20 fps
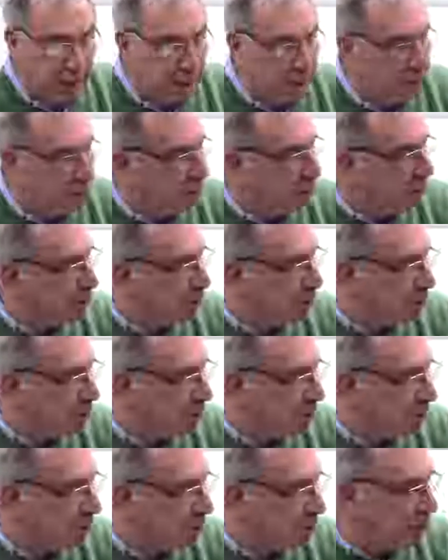Which is
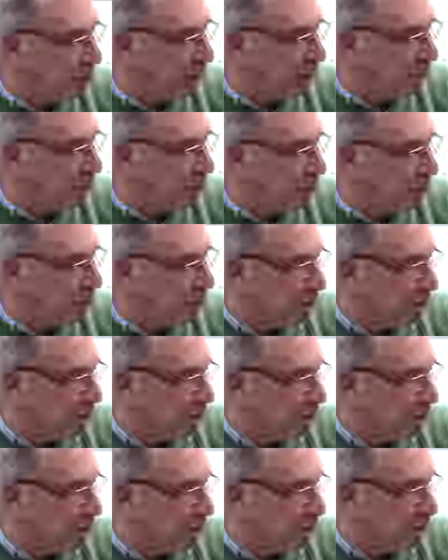also a chapter in
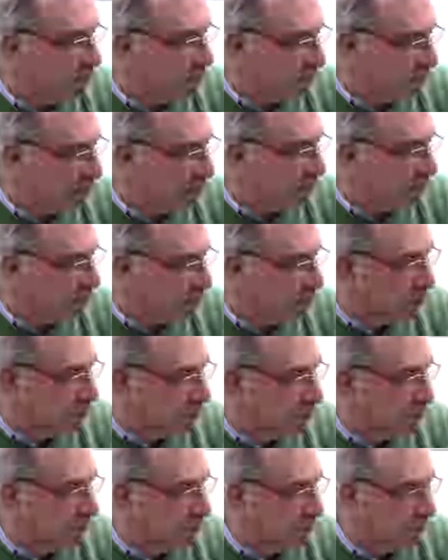a book.
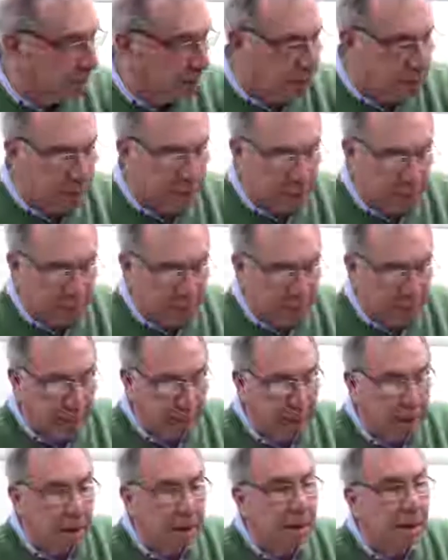Okay.
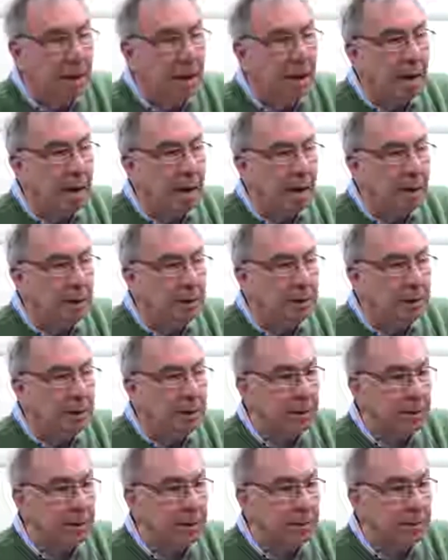And
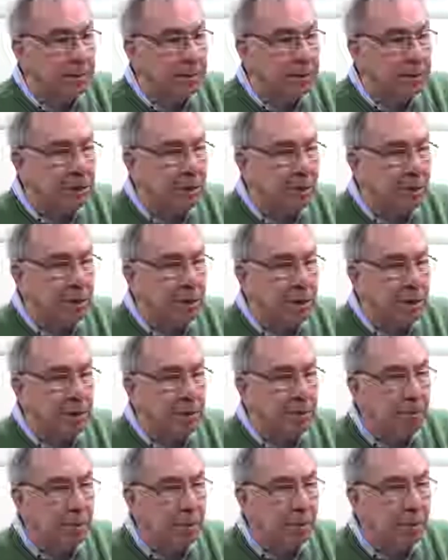so we're looking
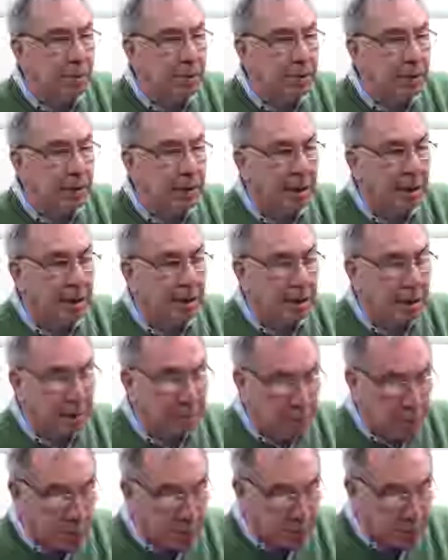forward to that. I'm
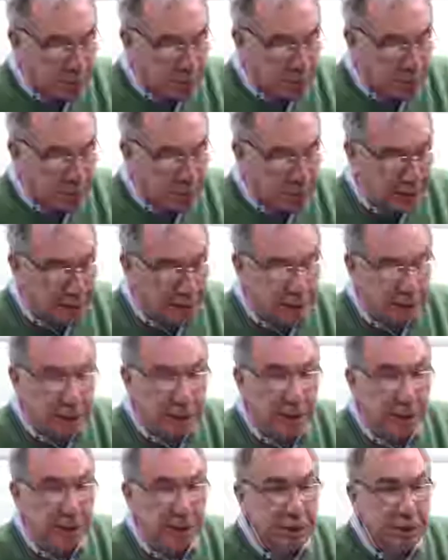going to be
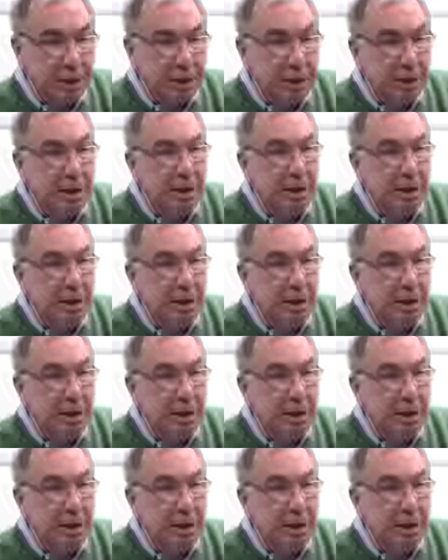discussing